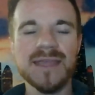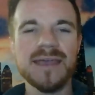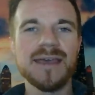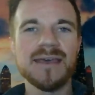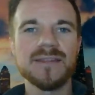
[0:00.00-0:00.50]

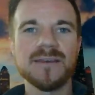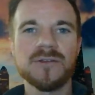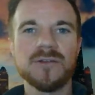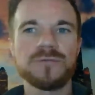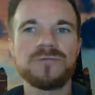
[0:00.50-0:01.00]
And these
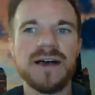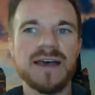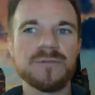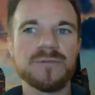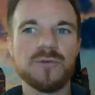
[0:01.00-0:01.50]
are
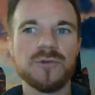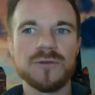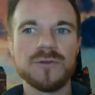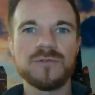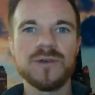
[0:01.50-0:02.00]
5 sort
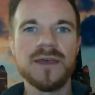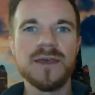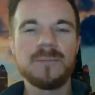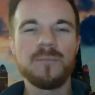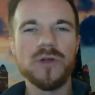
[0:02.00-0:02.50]
of
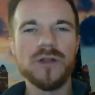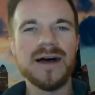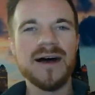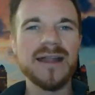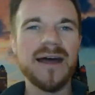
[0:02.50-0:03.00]
more
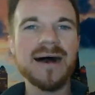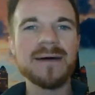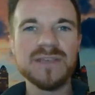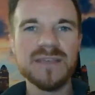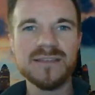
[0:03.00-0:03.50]

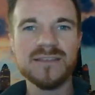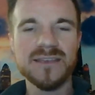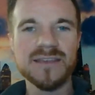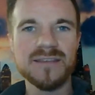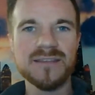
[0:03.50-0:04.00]
non-obvious
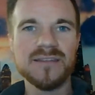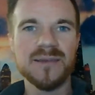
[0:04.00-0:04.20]
things.